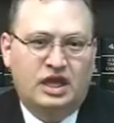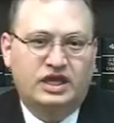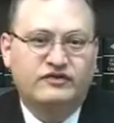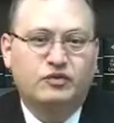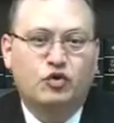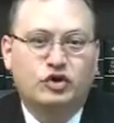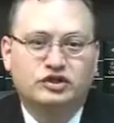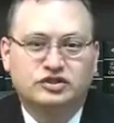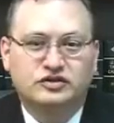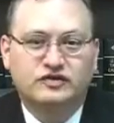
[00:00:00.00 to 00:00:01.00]
And even more
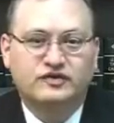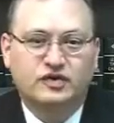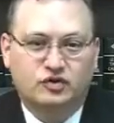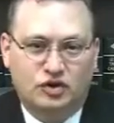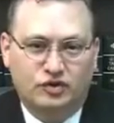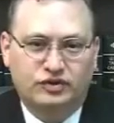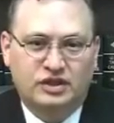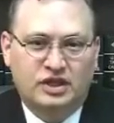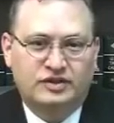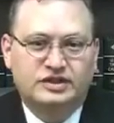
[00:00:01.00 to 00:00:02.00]
conservative than
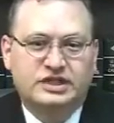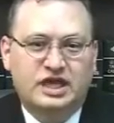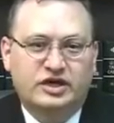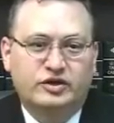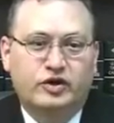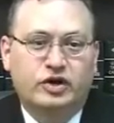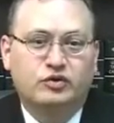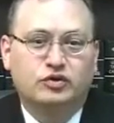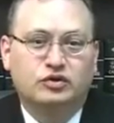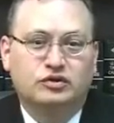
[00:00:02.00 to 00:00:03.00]
growth, this
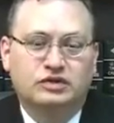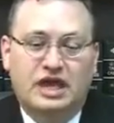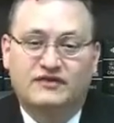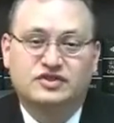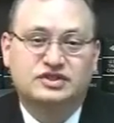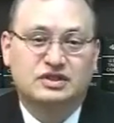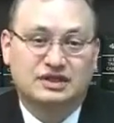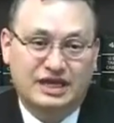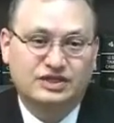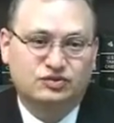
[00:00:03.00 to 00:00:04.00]
category will have
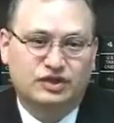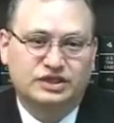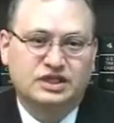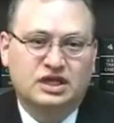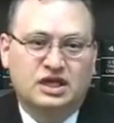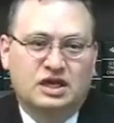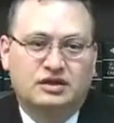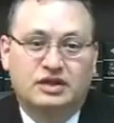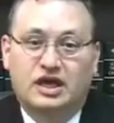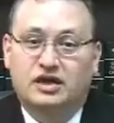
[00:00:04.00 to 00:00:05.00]
less risk
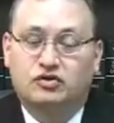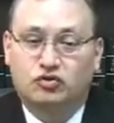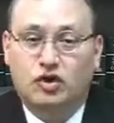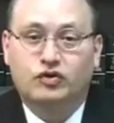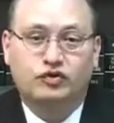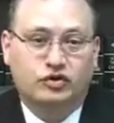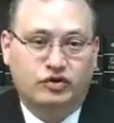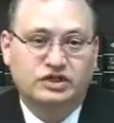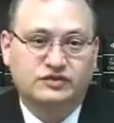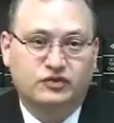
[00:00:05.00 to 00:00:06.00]
than growth or
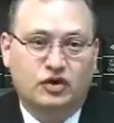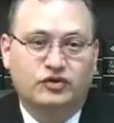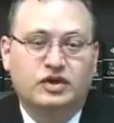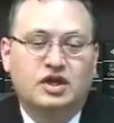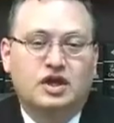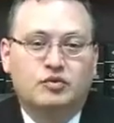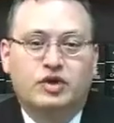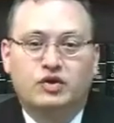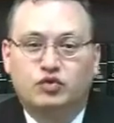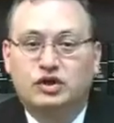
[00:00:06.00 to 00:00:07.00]
aggressive growth,
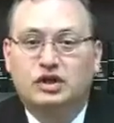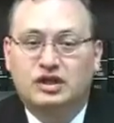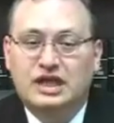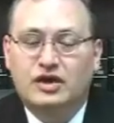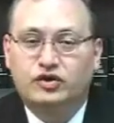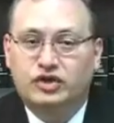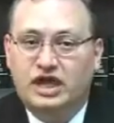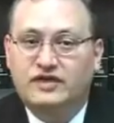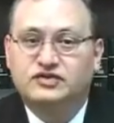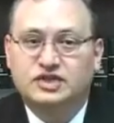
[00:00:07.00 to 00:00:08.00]
but will allow you
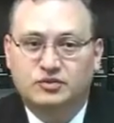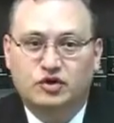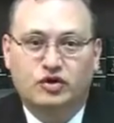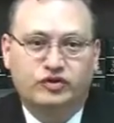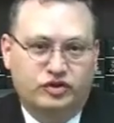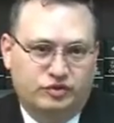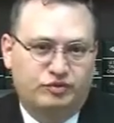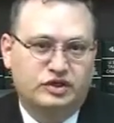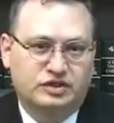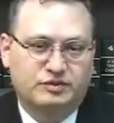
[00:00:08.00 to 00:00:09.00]
to have some growth in your
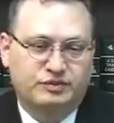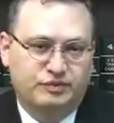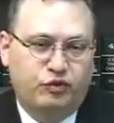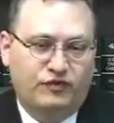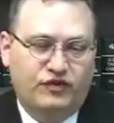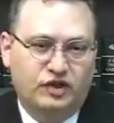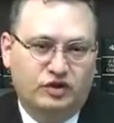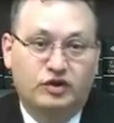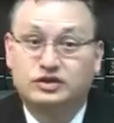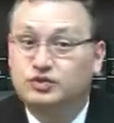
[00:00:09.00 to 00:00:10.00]

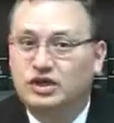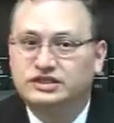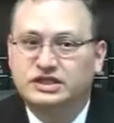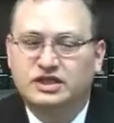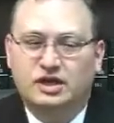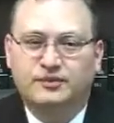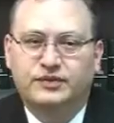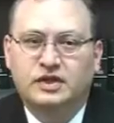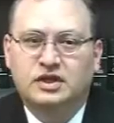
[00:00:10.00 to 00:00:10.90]
portfolio as well as income.